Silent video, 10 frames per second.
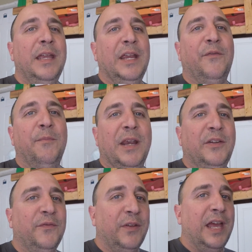
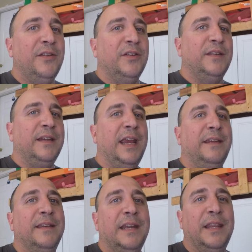information for that, just in
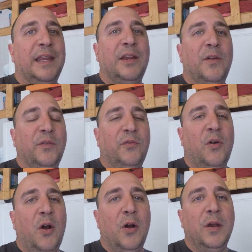case anything goes
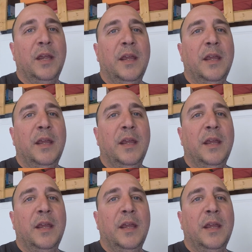wrong.